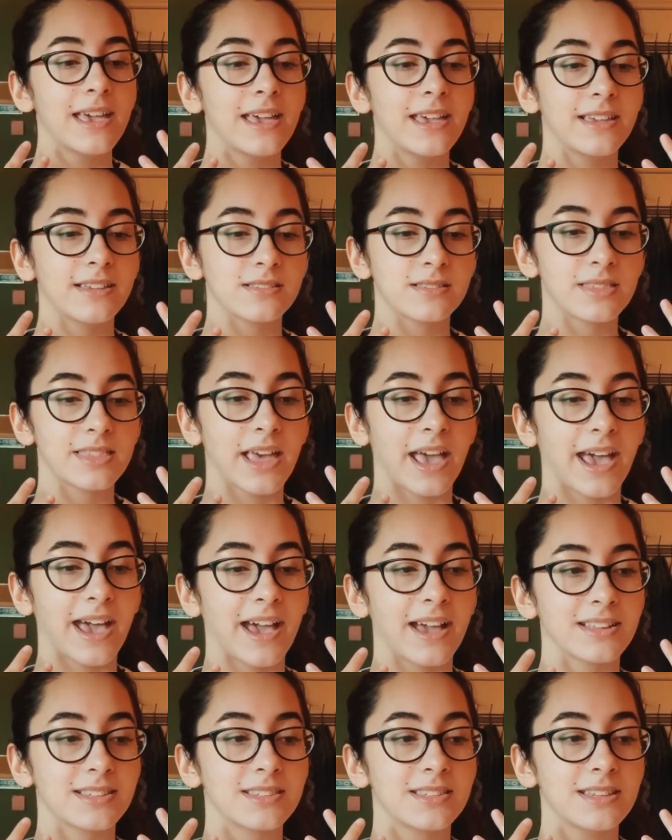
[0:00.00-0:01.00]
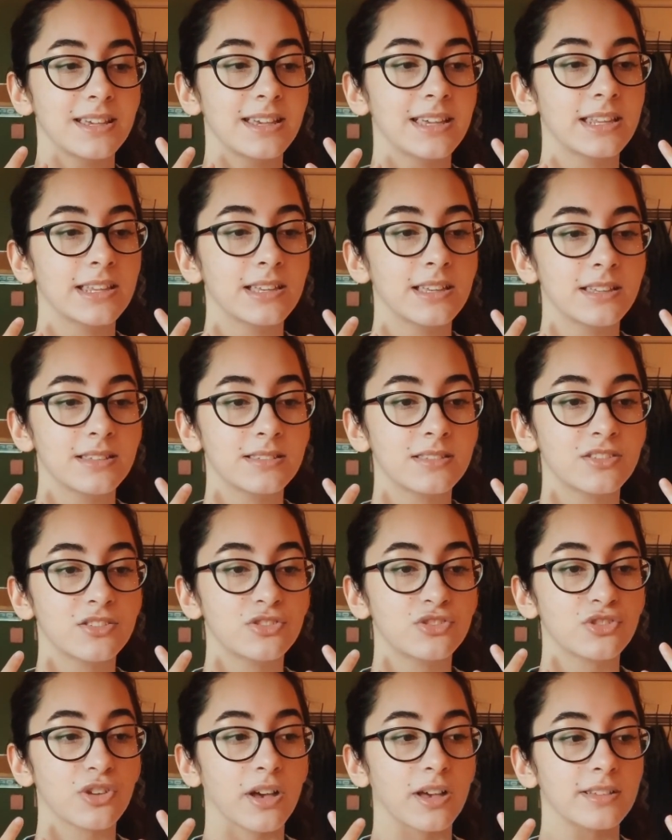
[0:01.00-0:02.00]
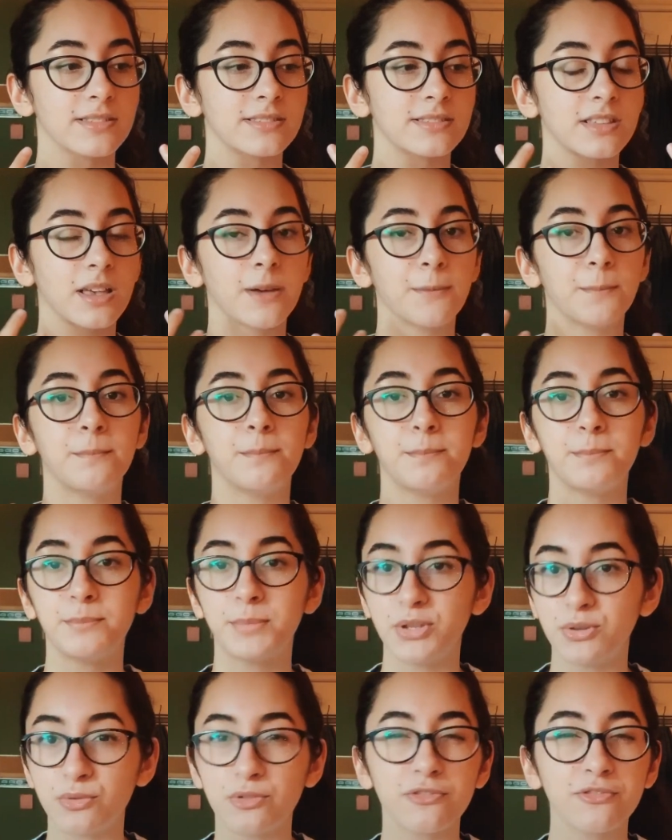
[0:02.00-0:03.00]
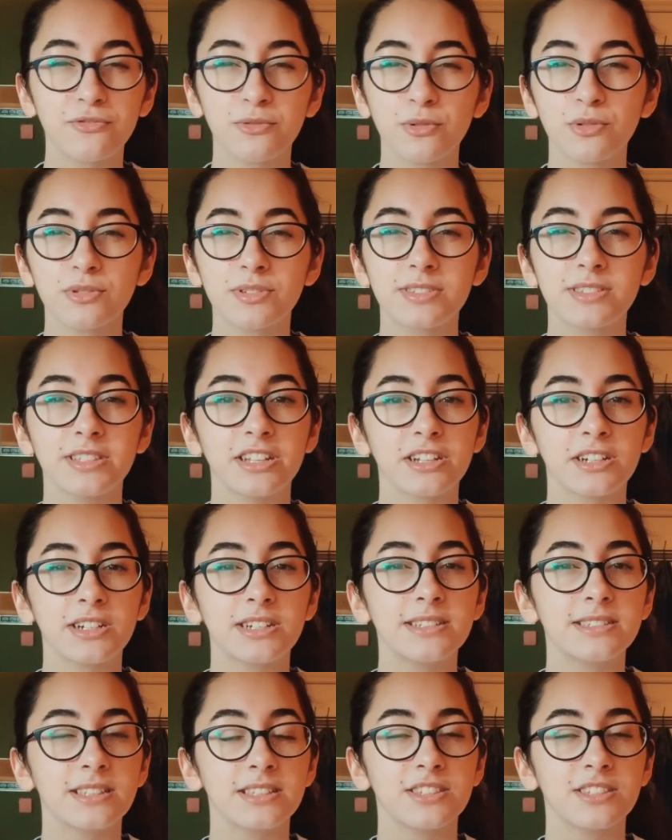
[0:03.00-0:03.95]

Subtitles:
is that it is just a beautiful series.